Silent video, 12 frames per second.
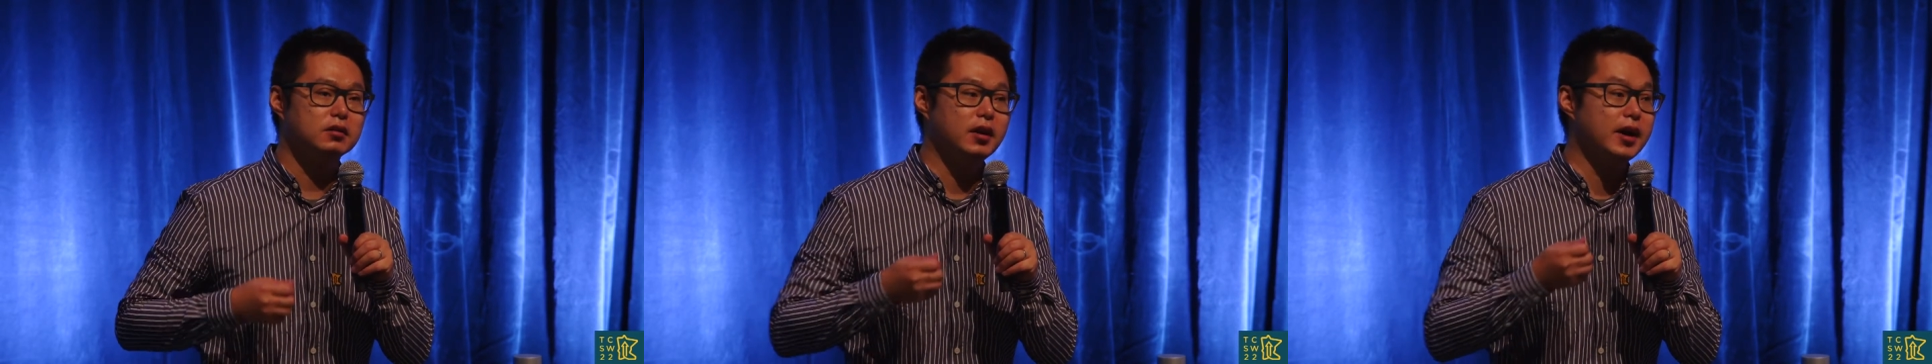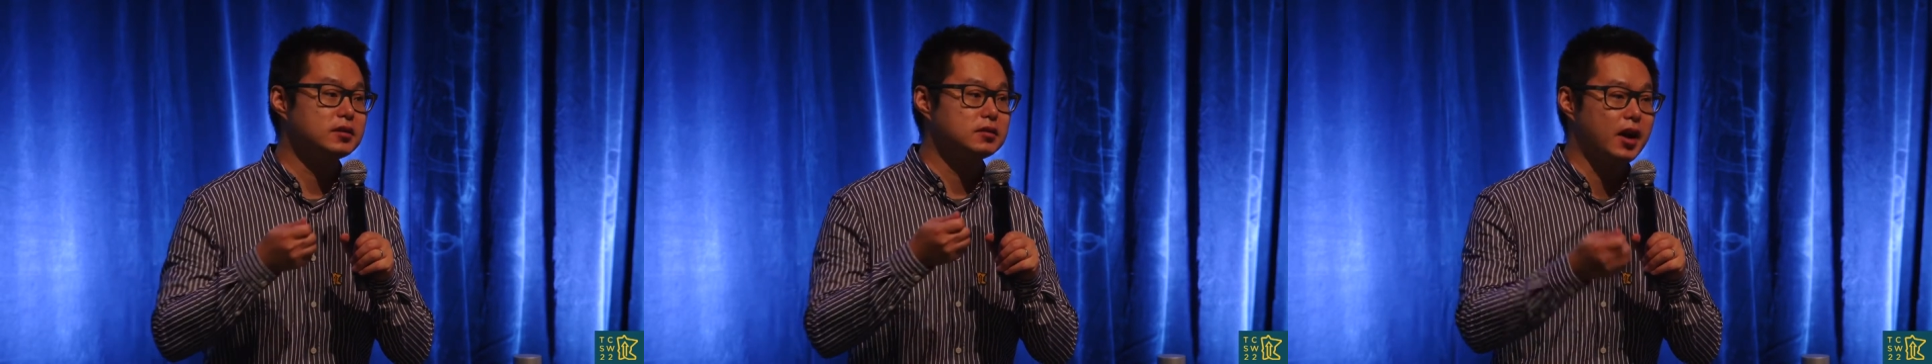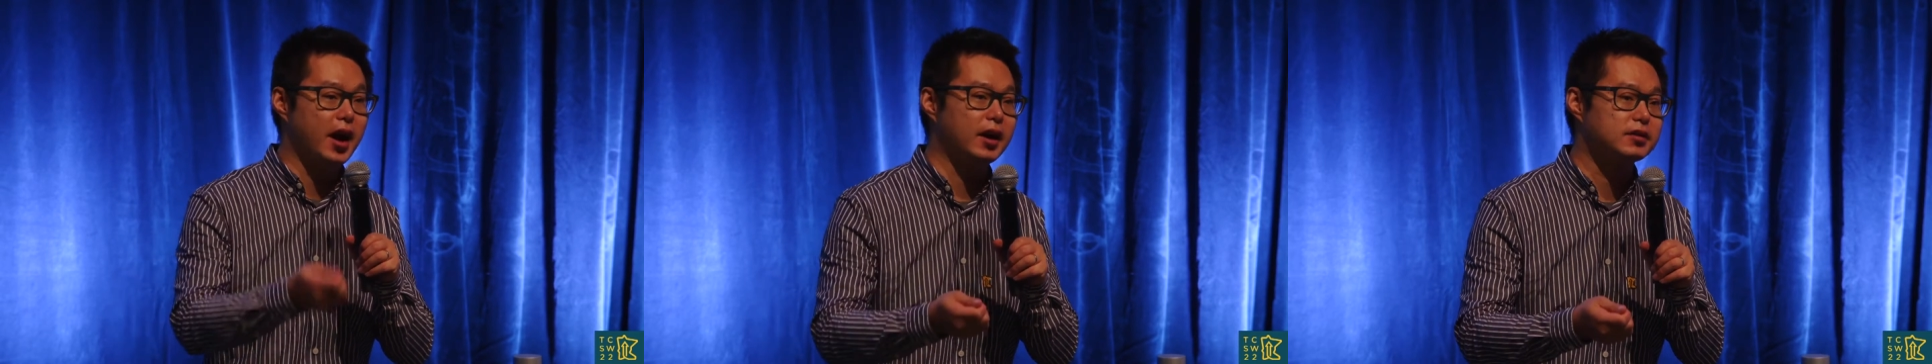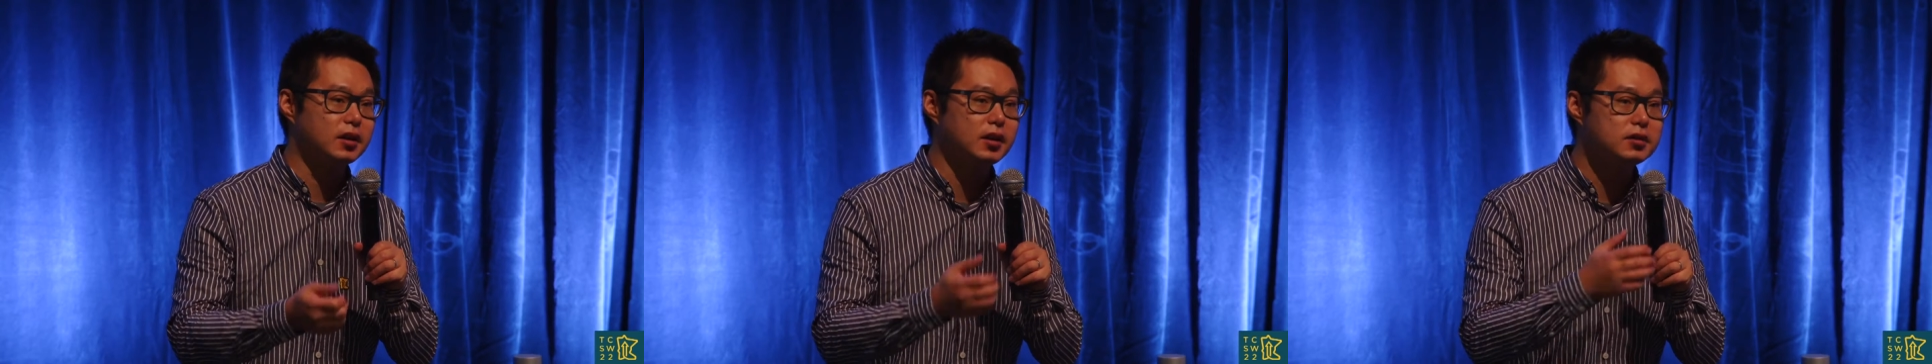less
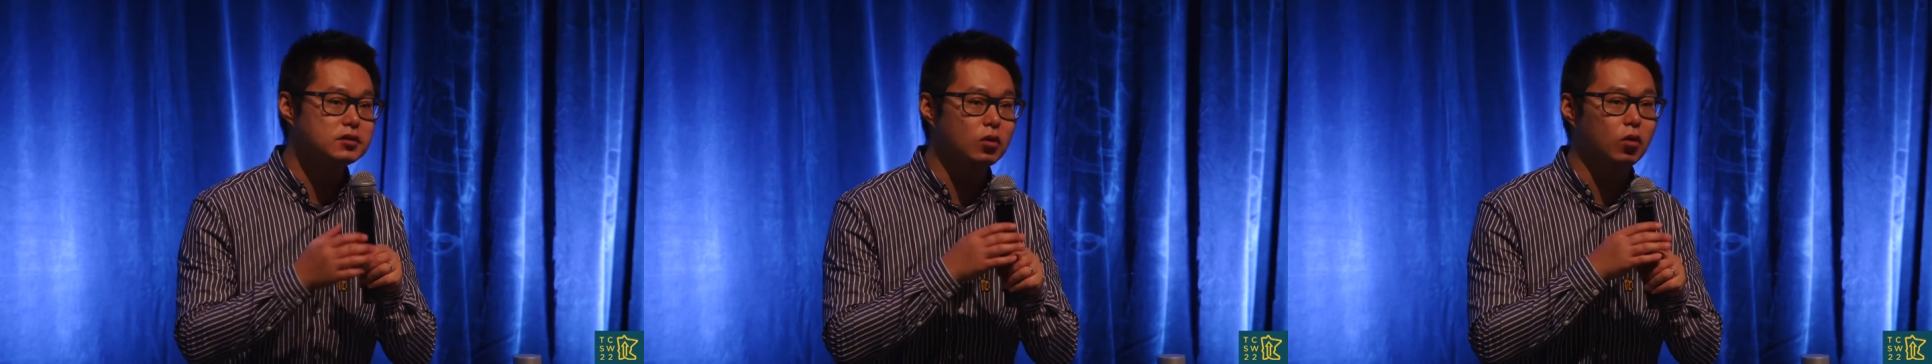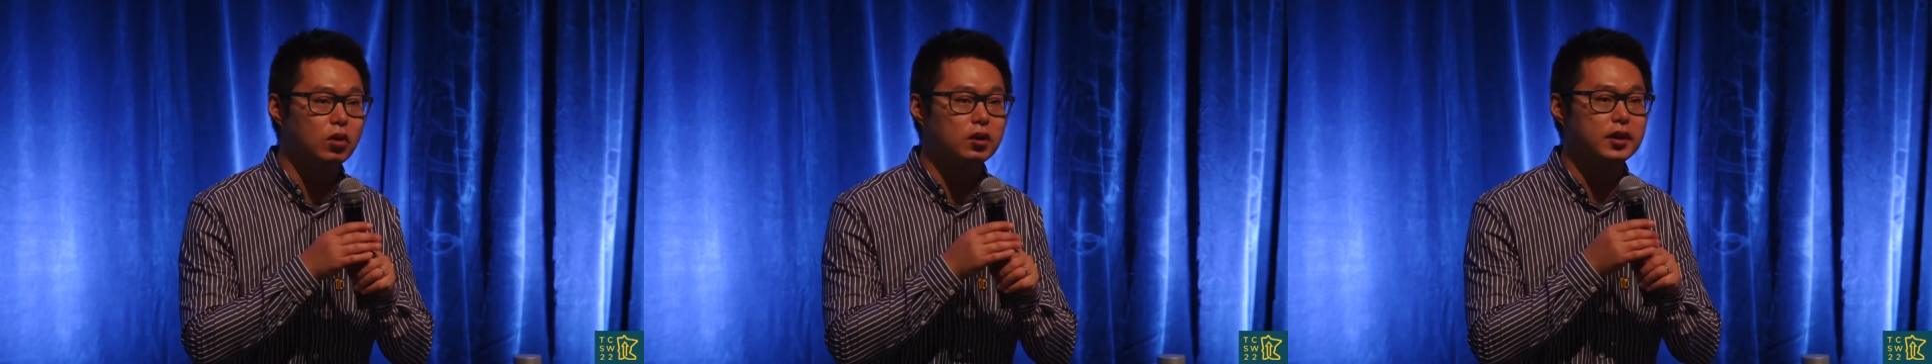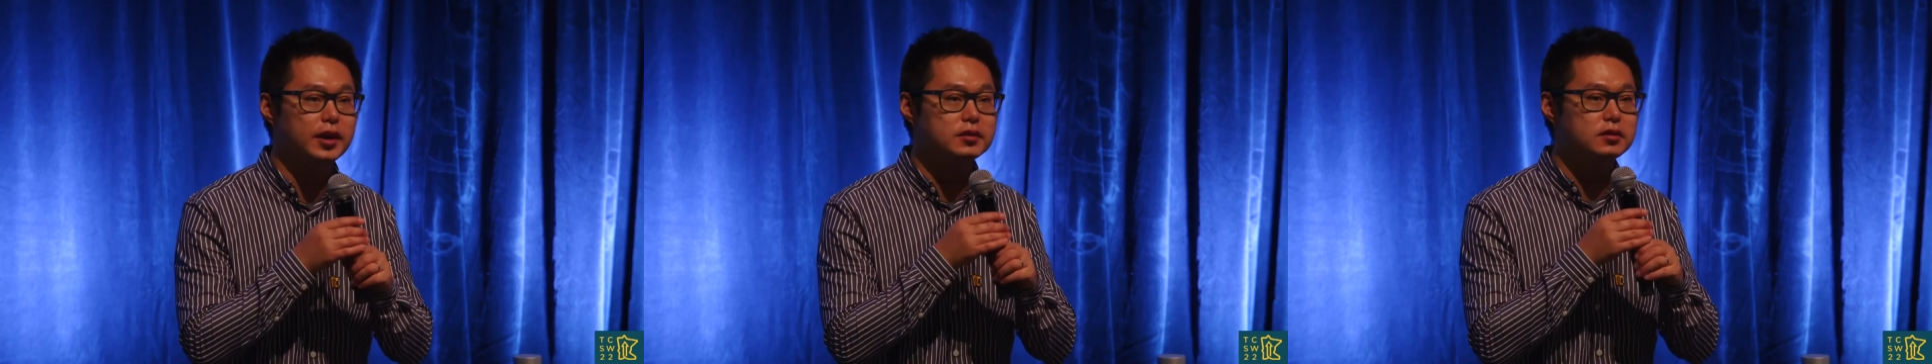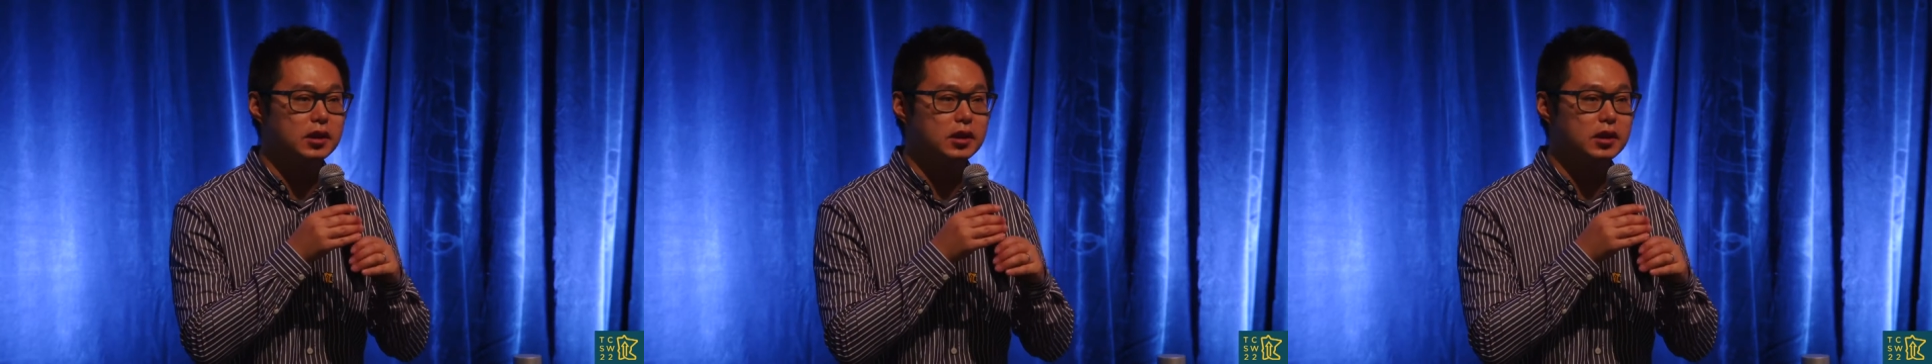access or less